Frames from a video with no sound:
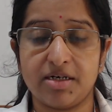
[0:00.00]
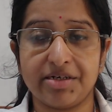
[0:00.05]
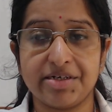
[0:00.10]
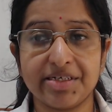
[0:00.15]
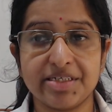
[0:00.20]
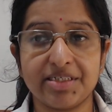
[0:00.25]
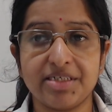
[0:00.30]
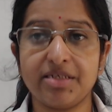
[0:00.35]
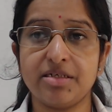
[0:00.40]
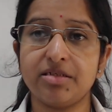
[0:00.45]

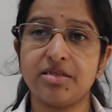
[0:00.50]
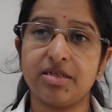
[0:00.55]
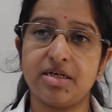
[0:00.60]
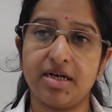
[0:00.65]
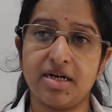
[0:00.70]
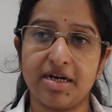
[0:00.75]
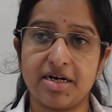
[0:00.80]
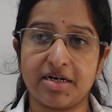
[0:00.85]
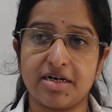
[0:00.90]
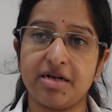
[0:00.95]
Disease
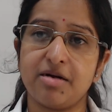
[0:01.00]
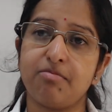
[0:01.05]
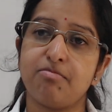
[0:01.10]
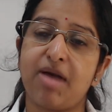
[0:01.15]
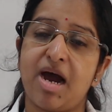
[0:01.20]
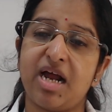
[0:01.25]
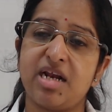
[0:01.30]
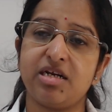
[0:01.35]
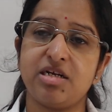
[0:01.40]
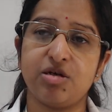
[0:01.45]
related
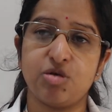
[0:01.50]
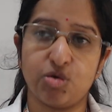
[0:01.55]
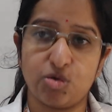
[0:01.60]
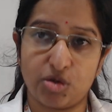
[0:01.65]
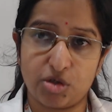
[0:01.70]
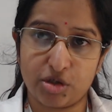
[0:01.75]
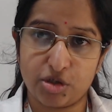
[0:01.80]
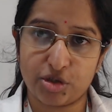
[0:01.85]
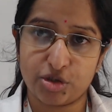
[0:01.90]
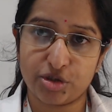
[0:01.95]

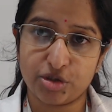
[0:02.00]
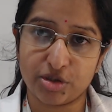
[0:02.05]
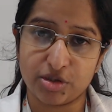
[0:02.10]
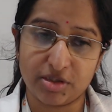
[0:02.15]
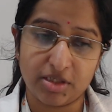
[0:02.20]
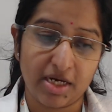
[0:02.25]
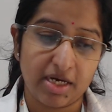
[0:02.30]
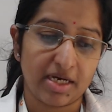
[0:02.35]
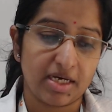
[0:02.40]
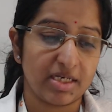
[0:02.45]

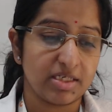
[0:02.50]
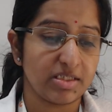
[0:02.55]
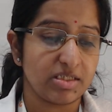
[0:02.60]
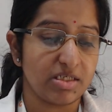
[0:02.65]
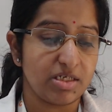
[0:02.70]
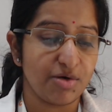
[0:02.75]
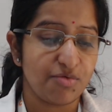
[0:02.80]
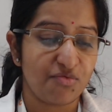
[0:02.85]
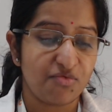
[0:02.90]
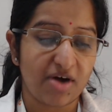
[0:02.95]
malnutrition is
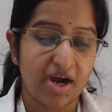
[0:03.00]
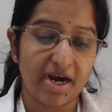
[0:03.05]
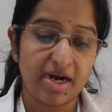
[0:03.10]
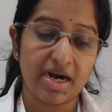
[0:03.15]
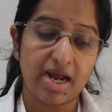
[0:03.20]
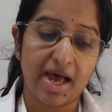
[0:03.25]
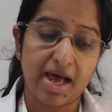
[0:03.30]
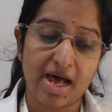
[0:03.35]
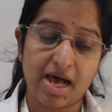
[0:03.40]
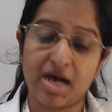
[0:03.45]

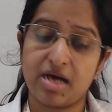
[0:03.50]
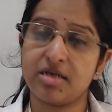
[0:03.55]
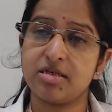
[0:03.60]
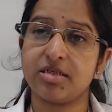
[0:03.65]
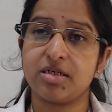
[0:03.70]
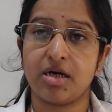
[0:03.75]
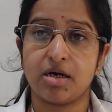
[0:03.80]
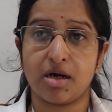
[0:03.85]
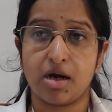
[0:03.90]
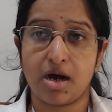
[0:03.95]
defined
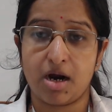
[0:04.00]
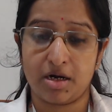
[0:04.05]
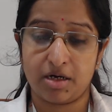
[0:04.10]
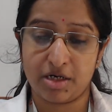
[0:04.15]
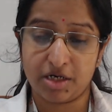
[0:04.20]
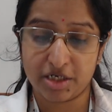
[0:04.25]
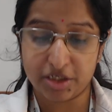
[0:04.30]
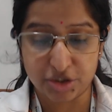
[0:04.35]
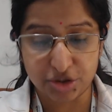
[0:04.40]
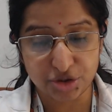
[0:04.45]
as a
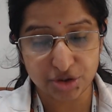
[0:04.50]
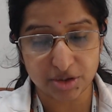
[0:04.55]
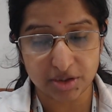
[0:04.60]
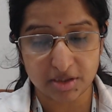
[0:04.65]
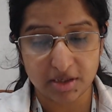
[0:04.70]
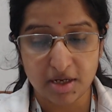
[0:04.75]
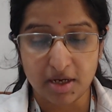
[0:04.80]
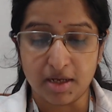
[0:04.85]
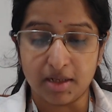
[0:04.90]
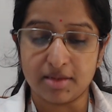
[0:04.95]

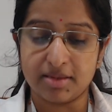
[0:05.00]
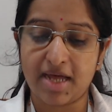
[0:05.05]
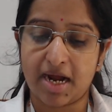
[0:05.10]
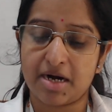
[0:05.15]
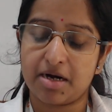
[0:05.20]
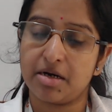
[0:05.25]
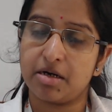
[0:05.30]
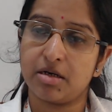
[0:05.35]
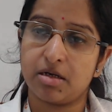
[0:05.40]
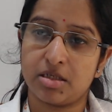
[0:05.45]
condition
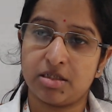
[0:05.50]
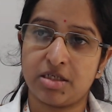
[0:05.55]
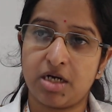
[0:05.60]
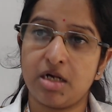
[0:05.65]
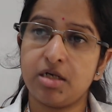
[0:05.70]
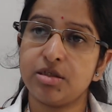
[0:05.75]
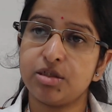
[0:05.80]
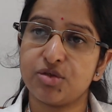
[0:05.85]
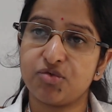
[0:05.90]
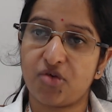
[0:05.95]
that
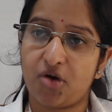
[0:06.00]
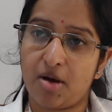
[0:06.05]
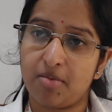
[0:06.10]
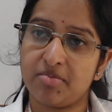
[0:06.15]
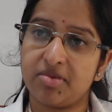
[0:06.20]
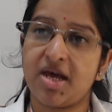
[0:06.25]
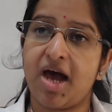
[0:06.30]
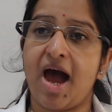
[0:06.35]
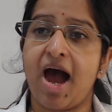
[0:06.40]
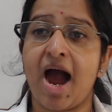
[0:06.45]
results
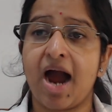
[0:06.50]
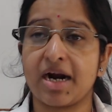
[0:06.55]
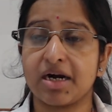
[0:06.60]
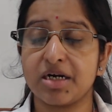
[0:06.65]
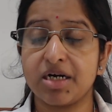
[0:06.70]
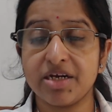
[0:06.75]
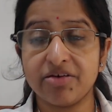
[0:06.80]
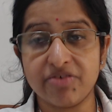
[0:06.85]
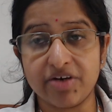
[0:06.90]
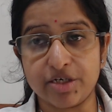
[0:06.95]
from the
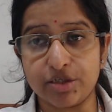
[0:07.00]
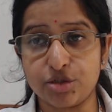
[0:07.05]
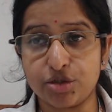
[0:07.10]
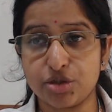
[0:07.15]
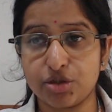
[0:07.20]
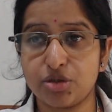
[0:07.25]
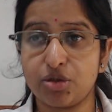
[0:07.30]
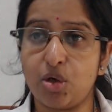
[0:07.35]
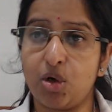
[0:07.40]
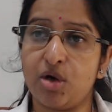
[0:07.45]

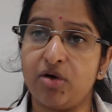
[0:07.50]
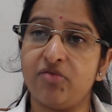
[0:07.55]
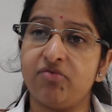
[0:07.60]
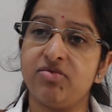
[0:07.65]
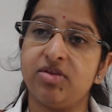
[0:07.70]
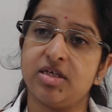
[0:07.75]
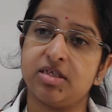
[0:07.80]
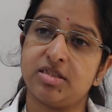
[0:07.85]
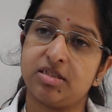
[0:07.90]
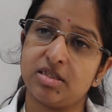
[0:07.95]
activation
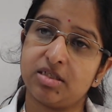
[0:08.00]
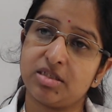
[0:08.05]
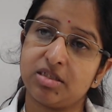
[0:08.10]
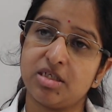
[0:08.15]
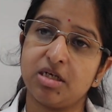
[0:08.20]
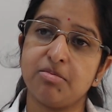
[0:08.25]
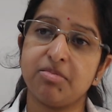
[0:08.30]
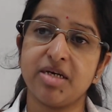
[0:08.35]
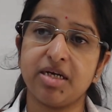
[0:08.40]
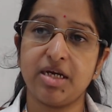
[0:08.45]
of the
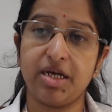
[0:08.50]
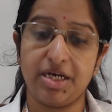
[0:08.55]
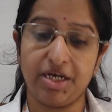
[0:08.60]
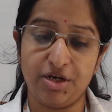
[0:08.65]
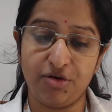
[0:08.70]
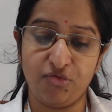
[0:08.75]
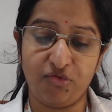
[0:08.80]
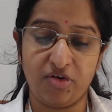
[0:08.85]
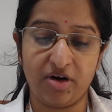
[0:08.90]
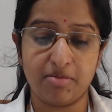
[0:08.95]
systemic
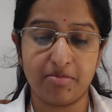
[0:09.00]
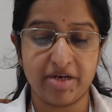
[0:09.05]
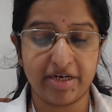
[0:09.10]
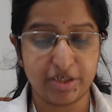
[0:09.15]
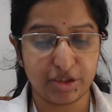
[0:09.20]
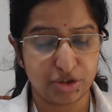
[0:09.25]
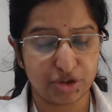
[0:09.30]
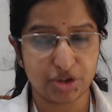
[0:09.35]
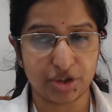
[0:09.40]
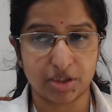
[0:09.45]

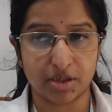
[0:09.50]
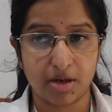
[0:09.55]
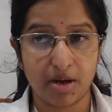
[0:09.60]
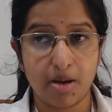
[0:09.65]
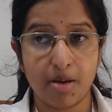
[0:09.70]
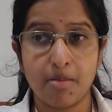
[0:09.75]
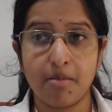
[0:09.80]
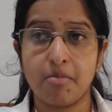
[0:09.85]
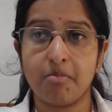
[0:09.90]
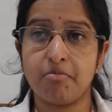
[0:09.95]
inflammation
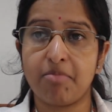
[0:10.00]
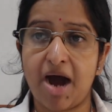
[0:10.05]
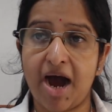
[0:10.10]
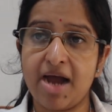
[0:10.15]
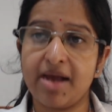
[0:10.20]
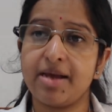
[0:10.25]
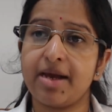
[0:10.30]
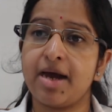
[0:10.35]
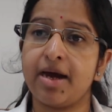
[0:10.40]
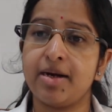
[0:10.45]

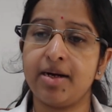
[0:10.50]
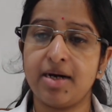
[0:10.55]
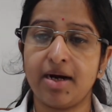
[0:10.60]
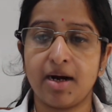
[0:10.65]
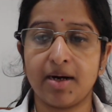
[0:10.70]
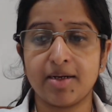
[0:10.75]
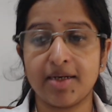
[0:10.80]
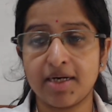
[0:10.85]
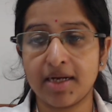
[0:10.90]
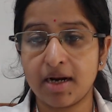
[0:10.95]
by an
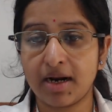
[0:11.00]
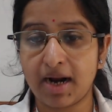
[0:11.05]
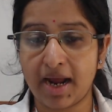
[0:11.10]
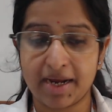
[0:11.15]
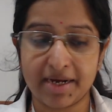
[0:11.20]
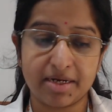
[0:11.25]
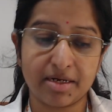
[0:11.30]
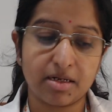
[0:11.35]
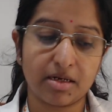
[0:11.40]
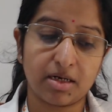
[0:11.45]

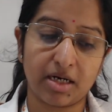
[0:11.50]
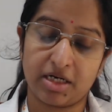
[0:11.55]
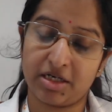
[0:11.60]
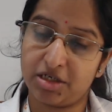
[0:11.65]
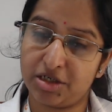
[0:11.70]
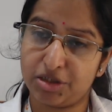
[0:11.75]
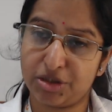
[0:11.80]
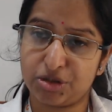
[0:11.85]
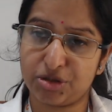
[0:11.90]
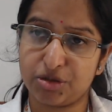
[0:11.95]
underlying
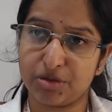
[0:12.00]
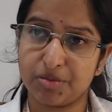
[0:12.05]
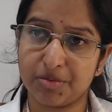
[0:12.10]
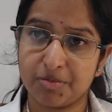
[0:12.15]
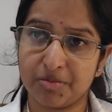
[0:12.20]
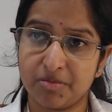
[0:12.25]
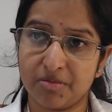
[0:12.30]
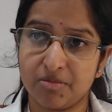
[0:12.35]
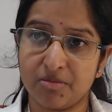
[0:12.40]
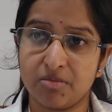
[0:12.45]
condition.
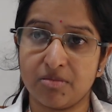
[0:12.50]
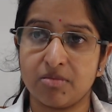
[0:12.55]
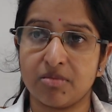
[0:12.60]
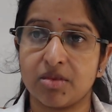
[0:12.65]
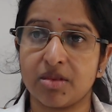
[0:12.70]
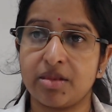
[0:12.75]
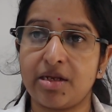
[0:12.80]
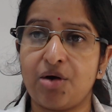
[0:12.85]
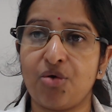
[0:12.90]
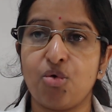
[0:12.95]

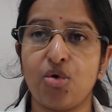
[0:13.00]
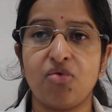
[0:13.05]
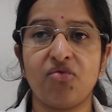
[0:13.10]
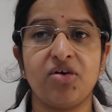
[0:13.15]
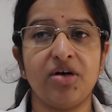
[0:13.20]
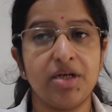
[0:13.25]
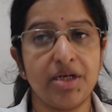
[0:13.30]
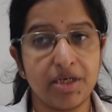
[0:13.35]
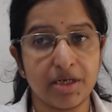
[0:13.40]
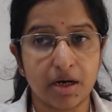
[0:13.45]
Now,
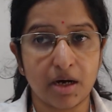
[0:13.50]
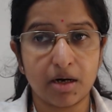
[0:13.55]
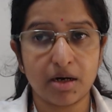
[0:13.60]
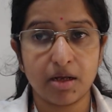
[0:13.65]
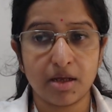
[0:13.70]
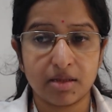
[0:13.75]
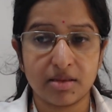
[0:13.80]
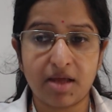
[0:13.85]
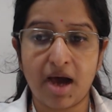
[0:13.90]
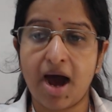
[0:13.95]
over
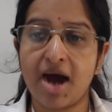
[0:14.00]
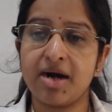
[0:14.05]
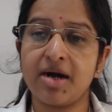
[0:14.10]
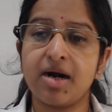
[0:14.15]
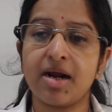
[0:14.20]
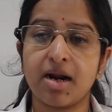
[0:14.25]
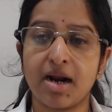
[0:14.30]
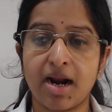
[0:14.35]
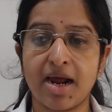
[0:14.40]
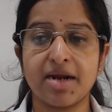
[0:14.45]
here, the
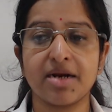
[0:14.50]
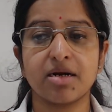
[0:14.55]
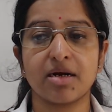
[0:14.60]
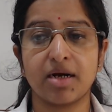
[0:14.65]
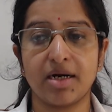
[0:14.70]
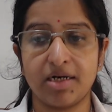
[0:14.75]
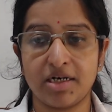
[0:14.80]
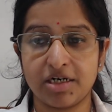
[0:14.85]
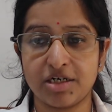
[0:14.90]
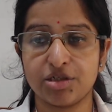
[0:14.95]
underlying
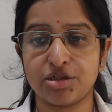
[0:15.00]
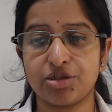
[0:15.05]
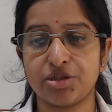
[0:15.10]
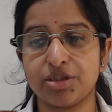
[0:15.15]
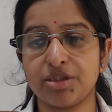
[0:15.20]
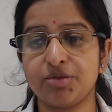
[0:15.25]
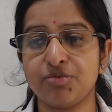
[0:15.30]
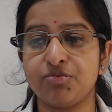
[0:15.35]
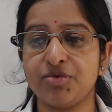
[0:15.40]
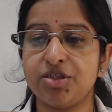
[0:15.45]

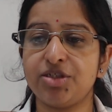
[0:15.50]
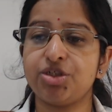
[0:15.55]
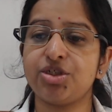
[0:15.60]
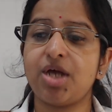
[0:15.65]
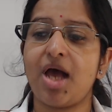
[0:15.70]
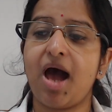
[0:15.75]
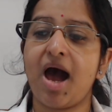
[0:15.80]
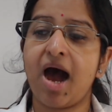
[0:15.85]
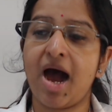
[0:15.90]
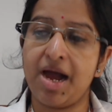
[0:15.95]
condition
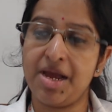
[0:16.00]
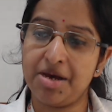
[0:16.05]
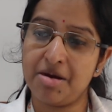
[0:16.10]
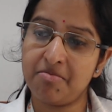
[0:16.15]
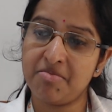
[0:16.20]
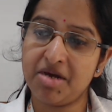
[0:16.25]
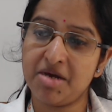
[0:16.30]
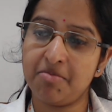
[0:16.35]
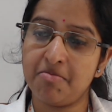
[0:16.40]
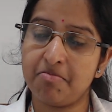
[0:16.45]
which I
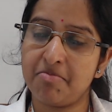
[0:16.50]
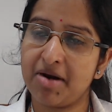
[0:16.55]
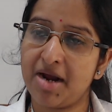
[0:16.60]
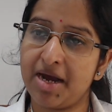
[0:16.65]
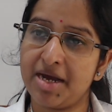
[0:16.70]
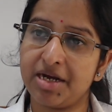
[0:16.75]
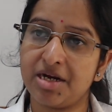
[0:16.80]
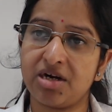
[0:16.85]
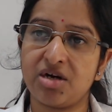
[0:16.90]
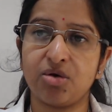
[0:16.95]
am
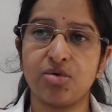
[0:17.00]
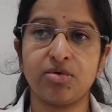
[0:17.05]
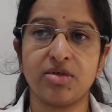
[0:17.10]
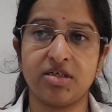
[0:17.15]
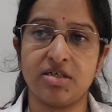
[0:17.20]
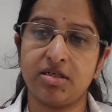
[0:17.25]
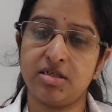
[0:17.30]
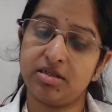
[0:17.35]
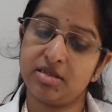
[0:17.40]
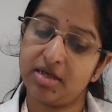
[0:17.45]
implying to
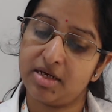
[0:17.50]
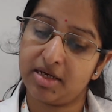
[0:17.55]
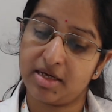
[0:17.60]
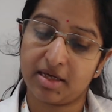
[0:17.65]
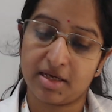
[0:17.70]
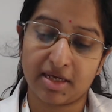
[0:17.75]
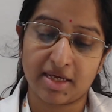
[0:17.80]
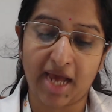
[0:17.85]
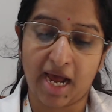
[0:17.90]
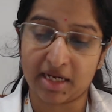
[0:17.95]
is
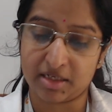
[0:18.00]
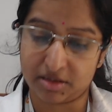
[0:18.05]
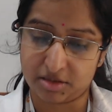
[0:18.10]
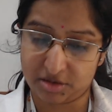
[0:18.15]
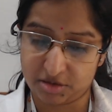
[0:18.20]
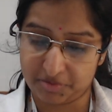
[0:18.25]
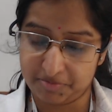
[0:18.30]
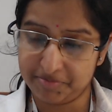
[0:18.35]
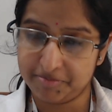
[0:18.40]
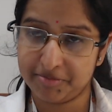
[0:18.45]

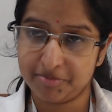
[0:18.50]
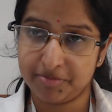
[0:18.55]
cancer.